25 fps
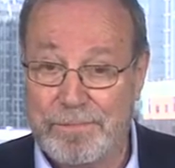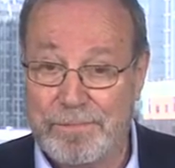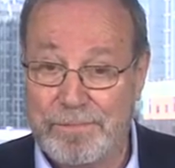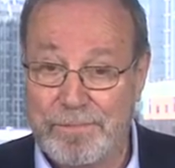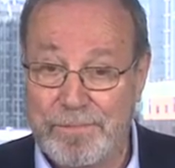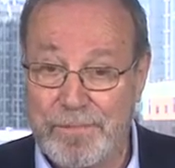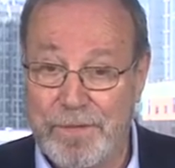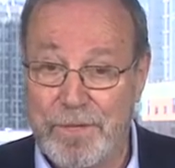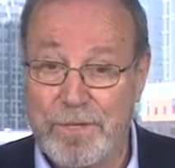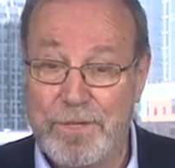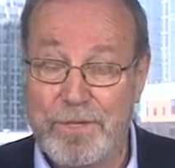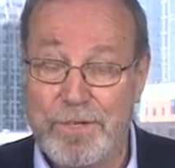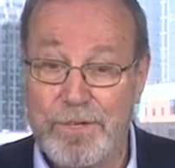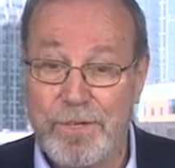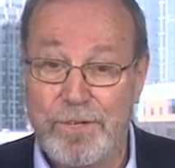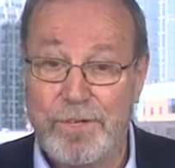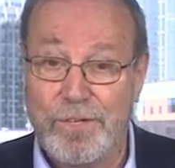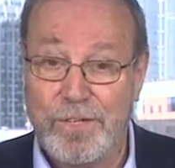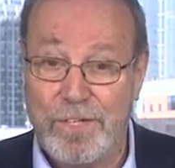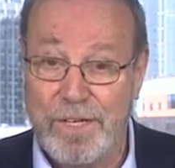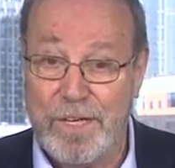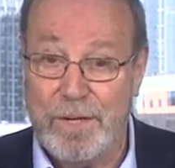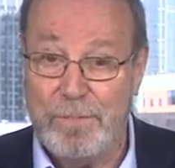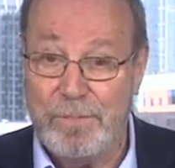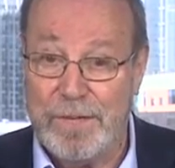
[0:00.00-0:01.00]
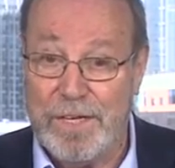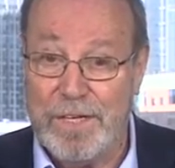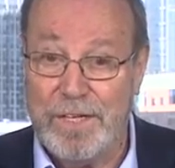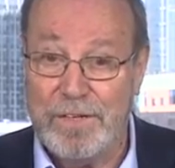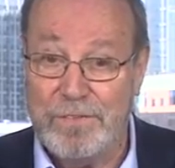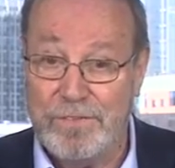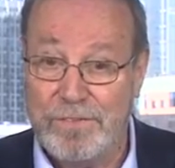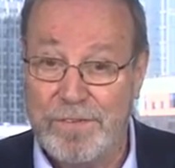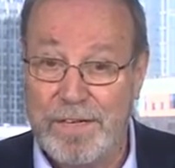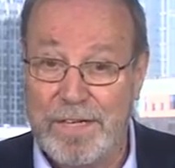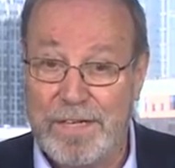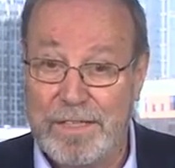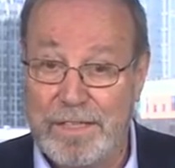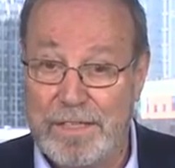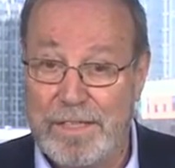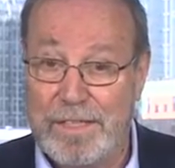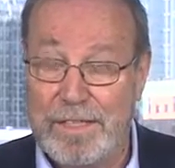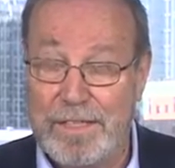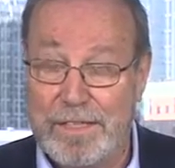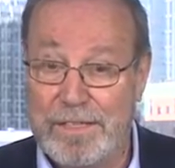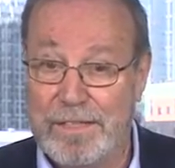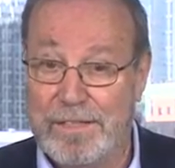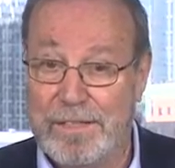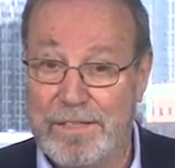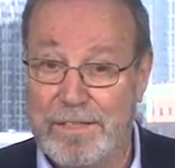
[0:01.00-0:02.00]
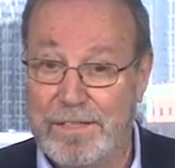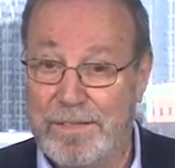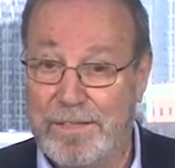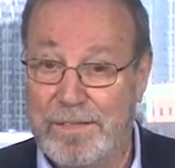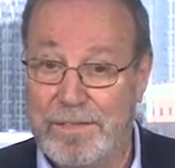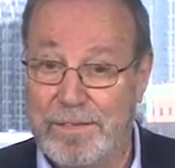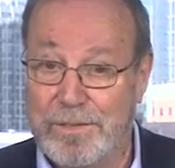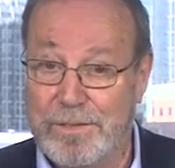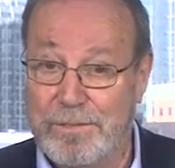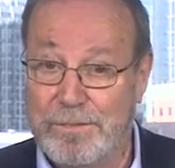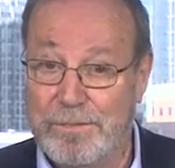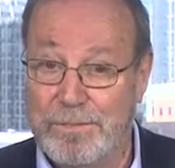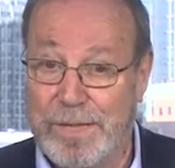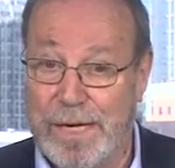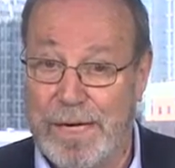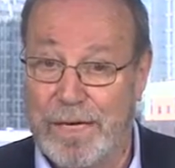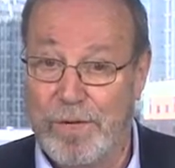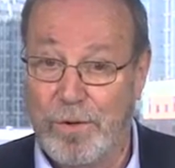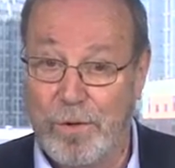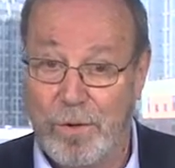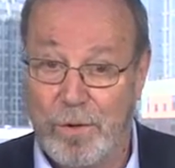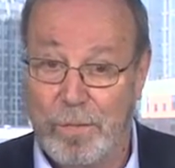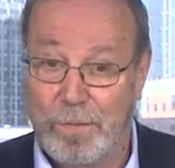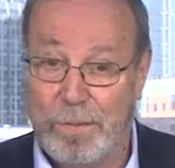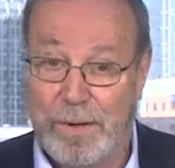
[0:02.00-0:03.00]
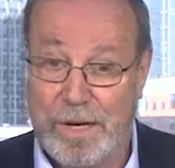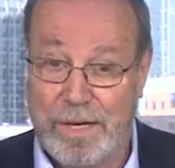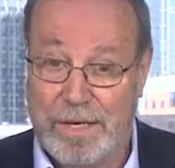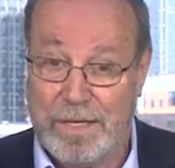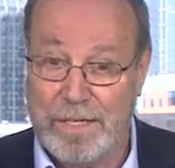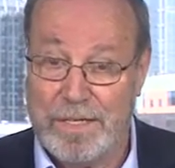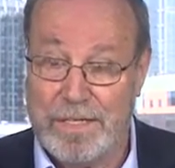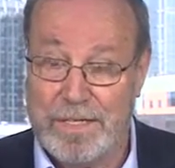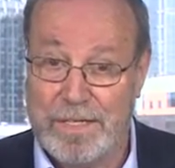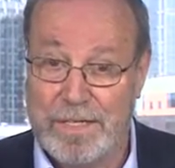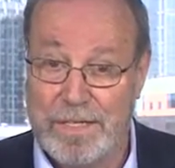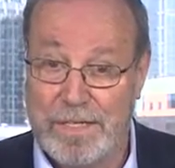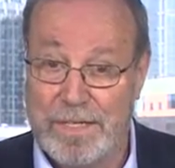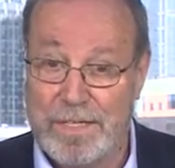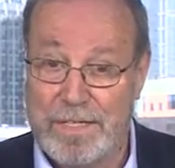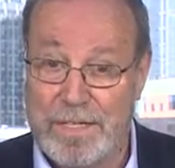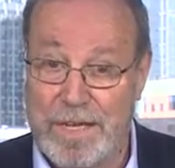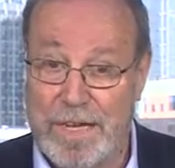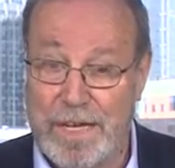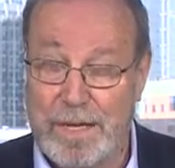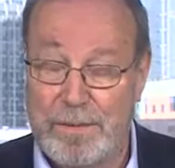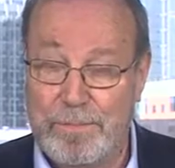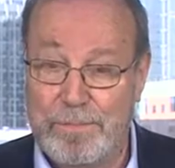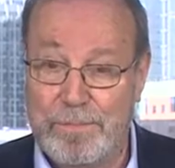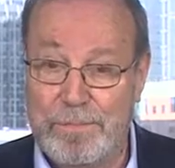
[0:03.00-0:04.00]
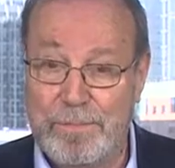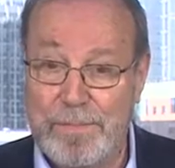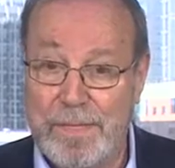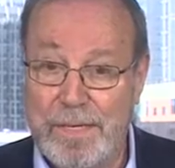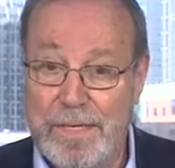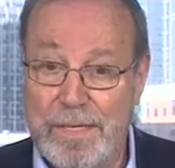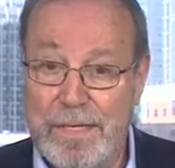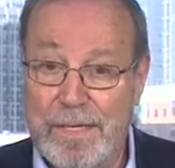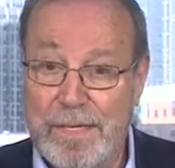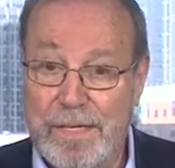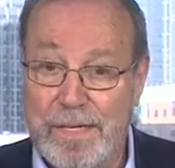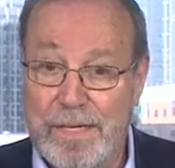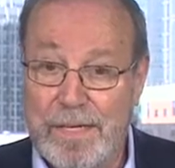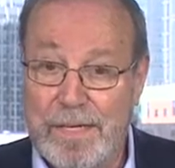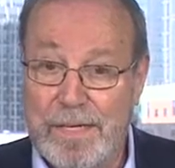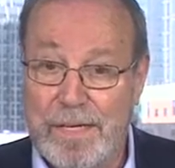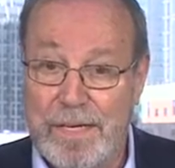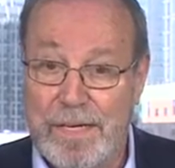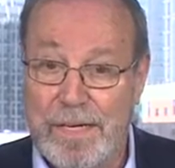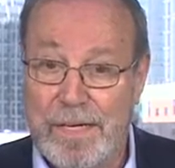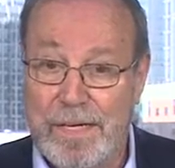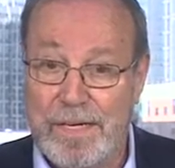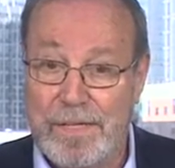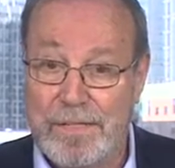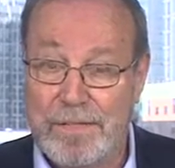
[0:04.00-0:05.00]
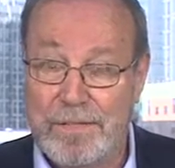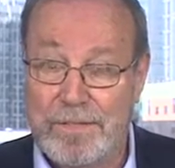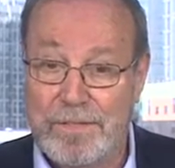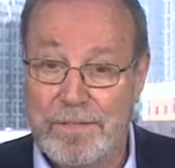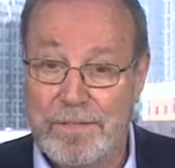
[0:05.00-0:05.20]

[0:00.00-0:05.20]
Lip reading: uncertainty being fed by all parties in this game. And